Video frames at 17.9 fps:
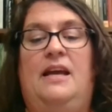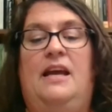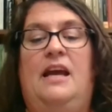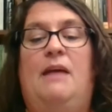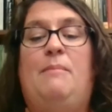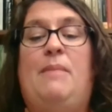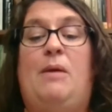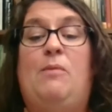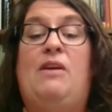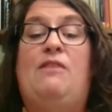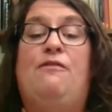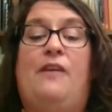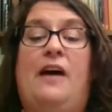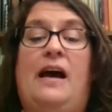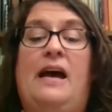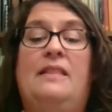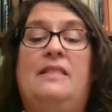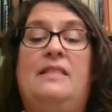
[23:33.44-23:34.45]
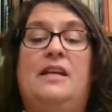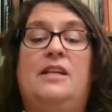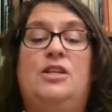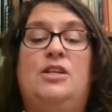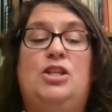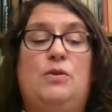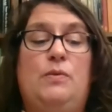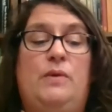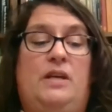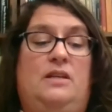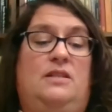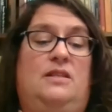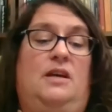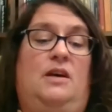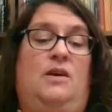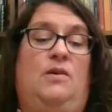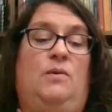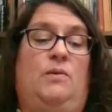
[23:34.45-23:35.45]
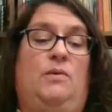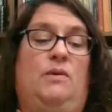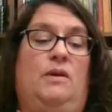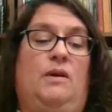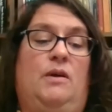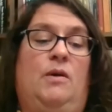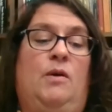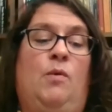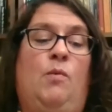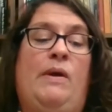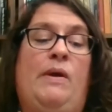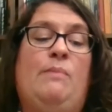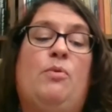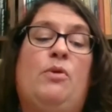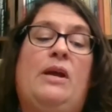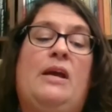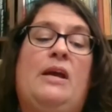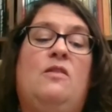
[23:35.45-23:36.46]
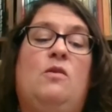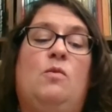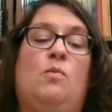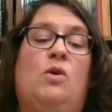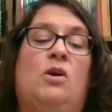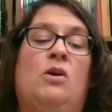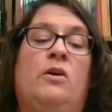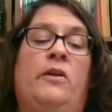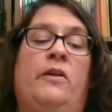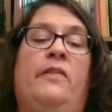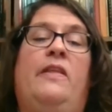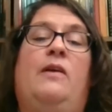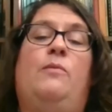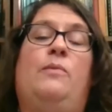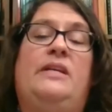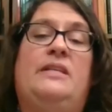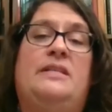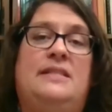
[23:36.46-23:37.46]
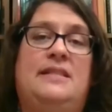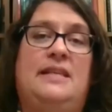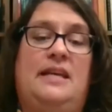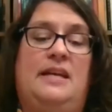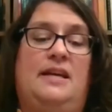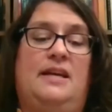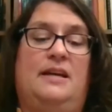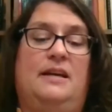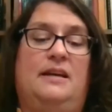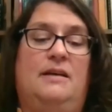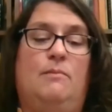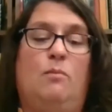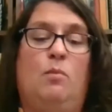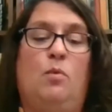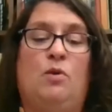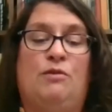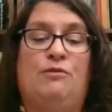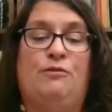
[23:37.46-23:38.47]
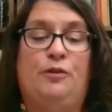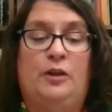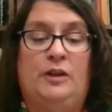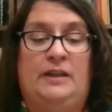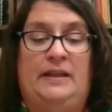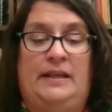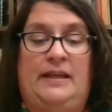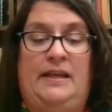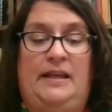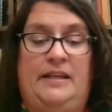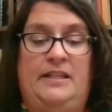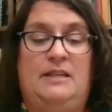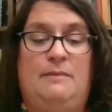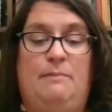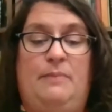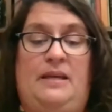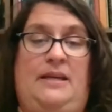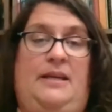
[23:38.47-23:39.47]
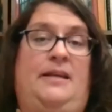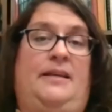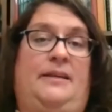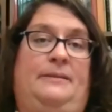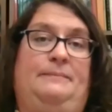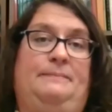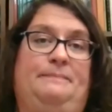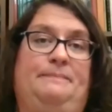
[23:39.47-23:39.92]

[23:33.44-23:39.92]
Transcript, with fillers: May we find that in doing so, we bring the world that we seek more fully into being.